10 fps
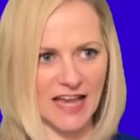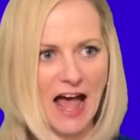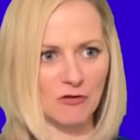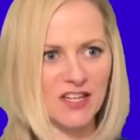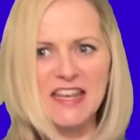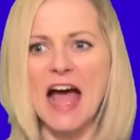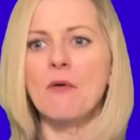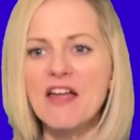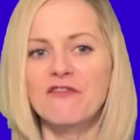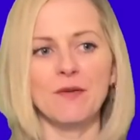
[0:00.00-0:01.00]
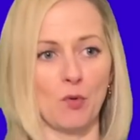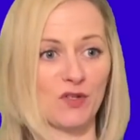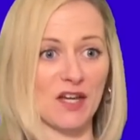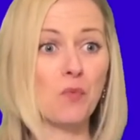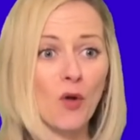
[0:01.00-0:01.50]
out and now
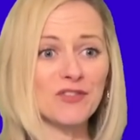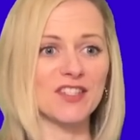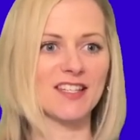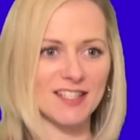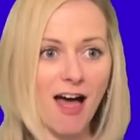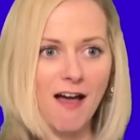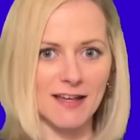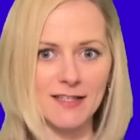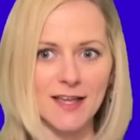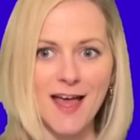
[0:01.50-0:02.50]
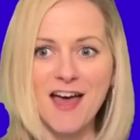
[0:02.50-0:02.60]
everybody wants a slice.